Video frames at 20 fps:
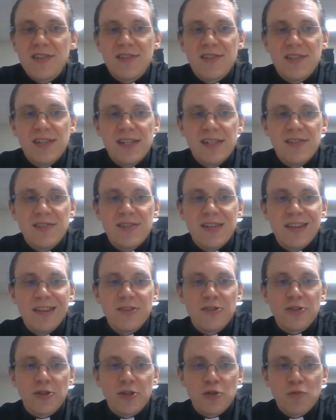synods, and the
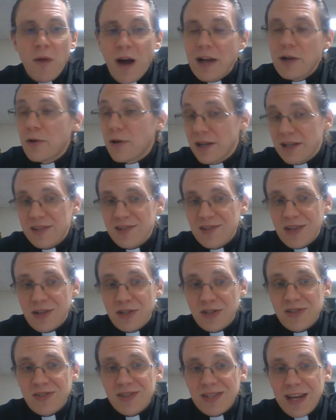church-wide
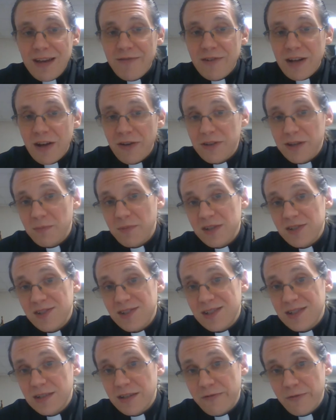organizations safe and healthy
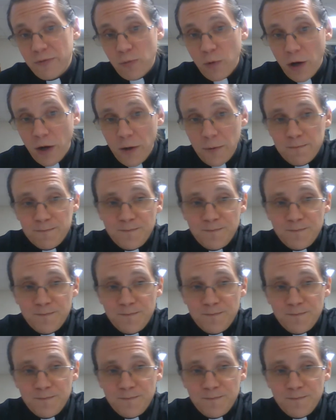places to live and work.